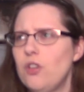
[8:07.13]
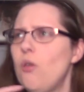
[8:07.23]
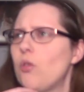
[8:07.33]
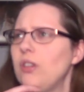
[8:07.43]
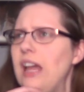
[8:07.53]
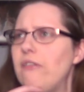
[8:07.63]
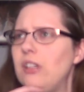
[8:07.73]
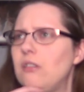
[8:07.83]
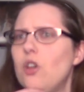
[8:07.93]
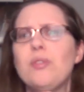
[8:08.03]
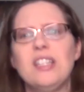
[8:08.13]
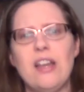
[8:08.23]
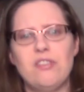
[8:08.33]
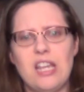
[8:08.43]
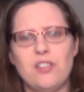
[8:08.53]
No, or 11. No, it was
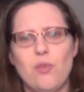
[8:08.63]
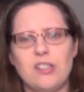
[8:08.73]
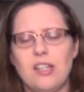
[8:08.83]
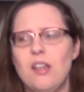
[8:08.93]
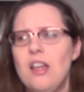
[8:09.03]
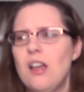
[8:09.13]
11 days, wasn't it?